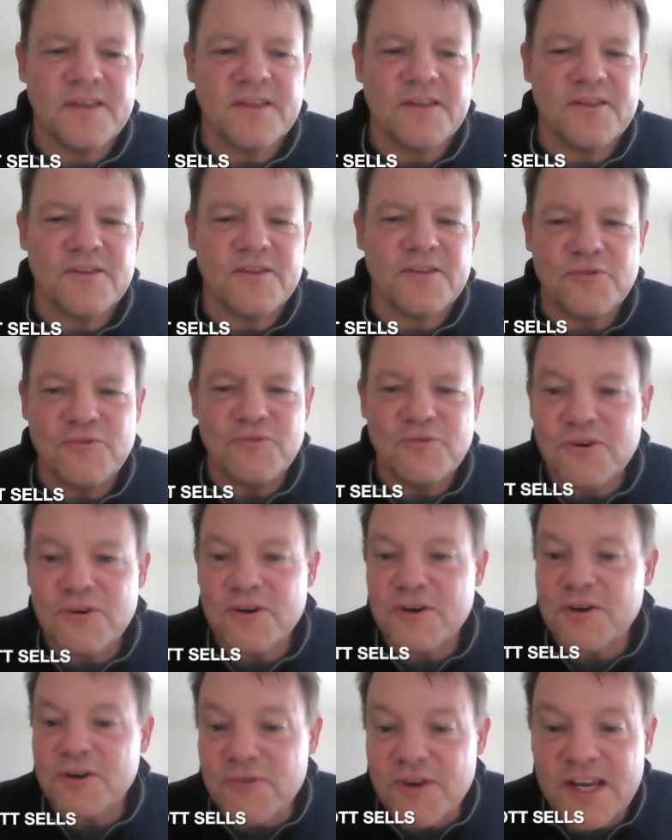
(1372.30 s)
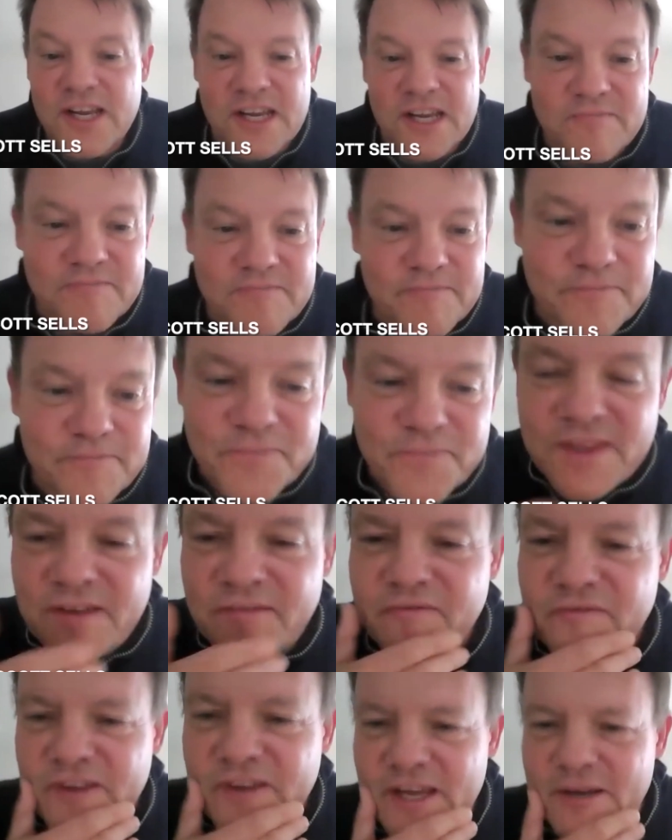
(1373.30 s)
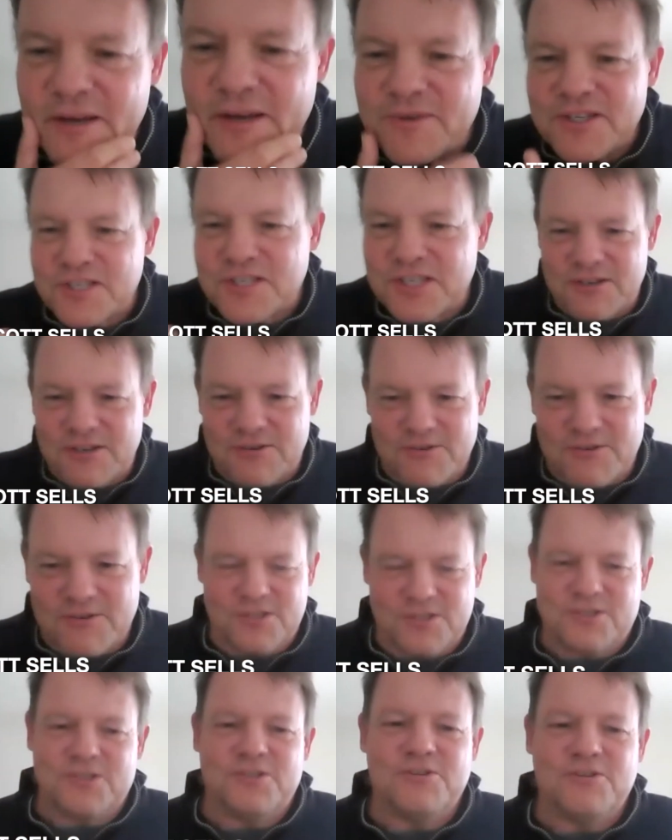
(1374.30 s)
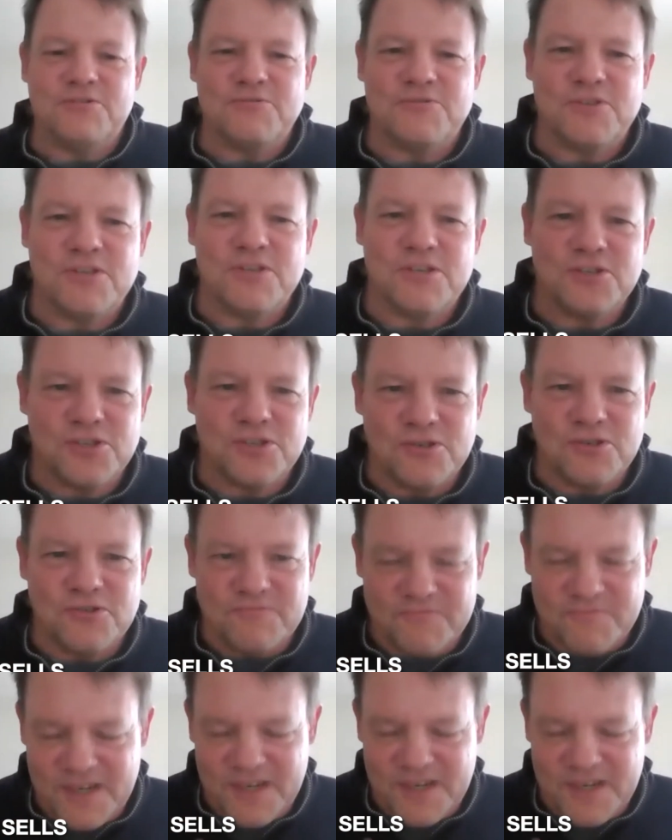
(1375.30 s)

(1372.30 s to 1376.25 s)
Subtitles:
do you agree that family secrets is a huge issue?